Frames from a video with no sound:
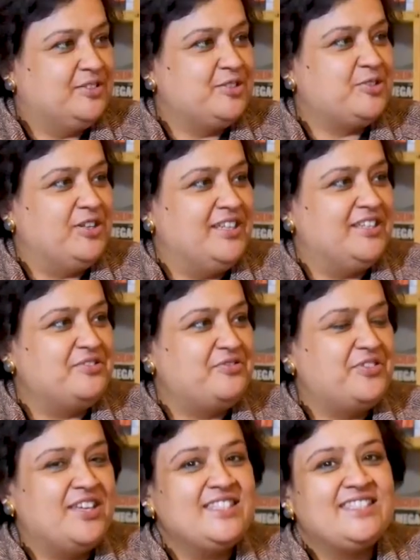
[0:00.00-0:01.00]
Kasoli Lit
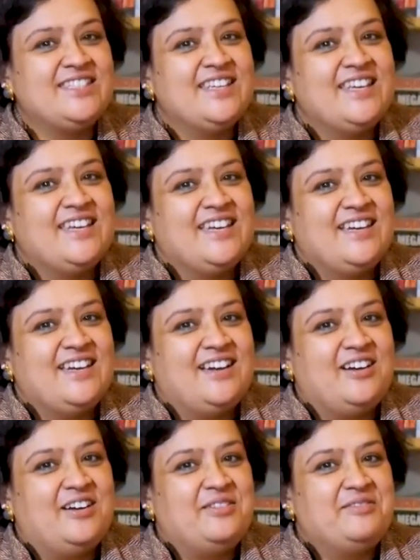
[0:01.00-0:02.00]
Fest.
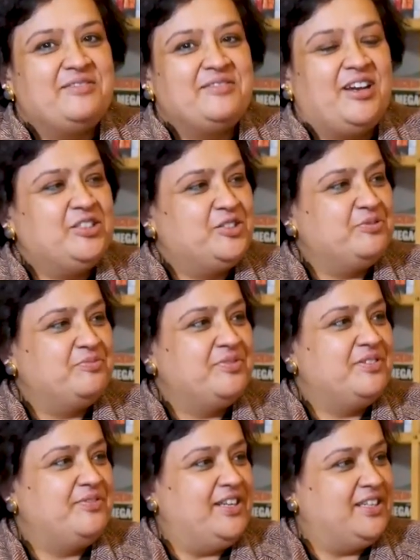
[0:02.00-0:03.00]
Anjum,
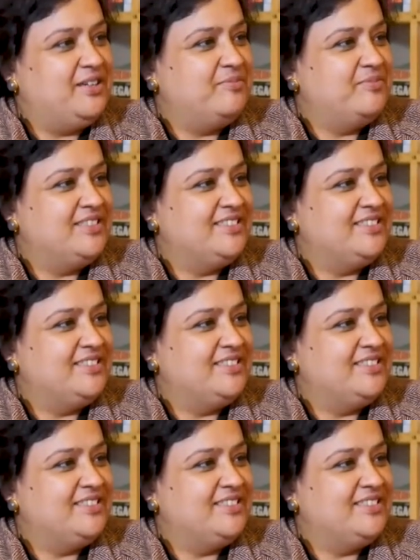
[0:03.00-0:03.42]
welcome.